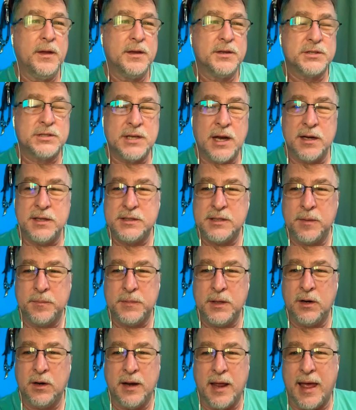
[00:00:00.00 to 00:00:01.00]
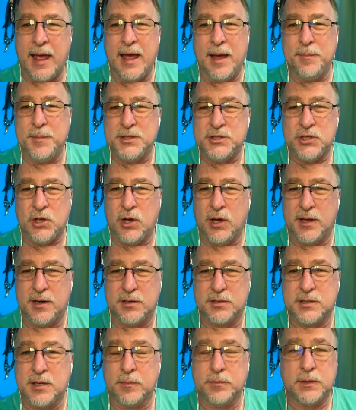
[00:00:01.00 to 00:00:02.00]
Start something on Amazon
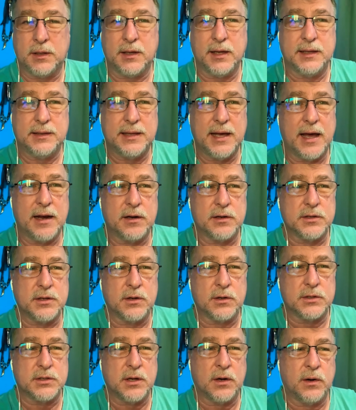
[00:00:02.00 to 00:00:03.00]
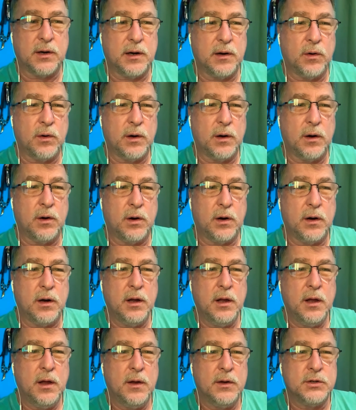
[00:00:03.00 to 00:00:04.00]
or something like that, or
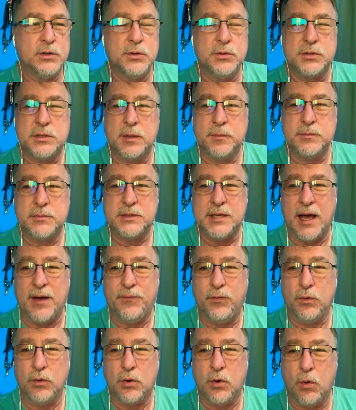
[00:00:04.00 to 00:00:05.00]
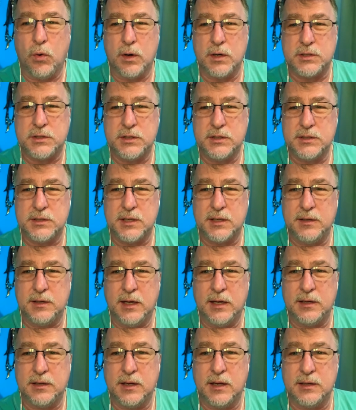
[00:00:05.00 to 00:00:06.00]
do some TEFL courses
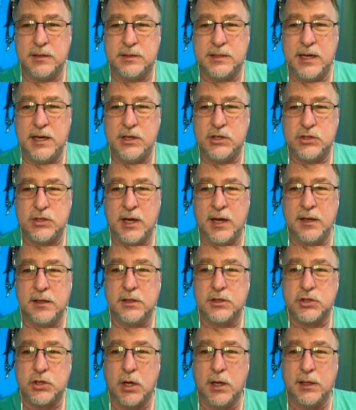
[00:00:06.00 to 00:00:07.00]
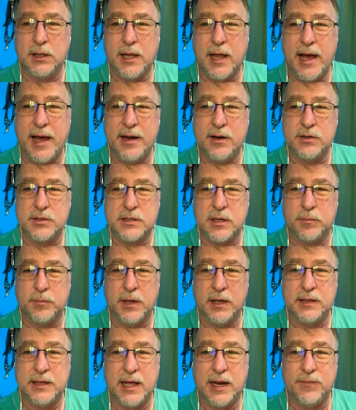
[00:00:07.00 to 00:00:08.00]
and teach English online or something
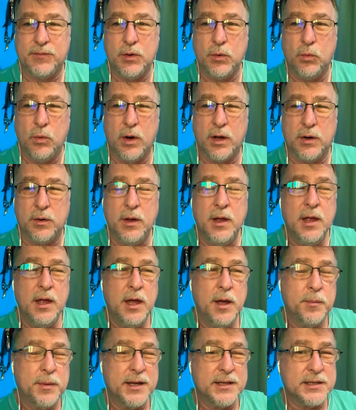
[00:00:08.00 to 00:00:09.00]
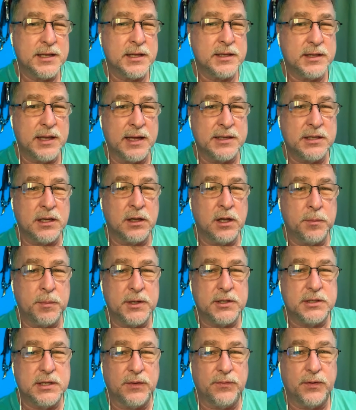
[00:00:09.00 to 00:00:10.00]
like that if you want to. But that's a little
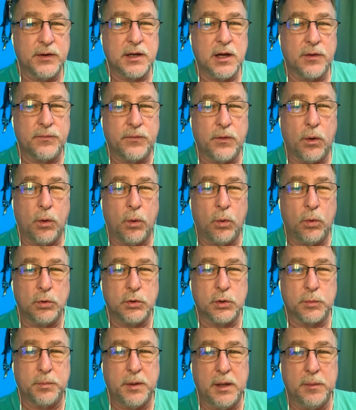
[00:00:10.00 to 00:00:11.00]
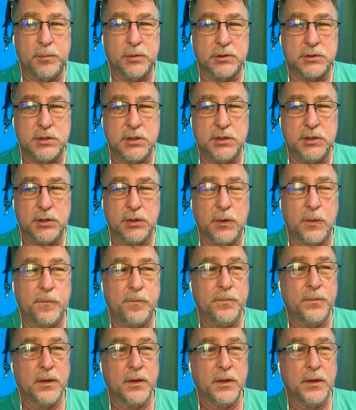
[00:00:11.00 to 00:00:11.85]
bit difficult for older people to do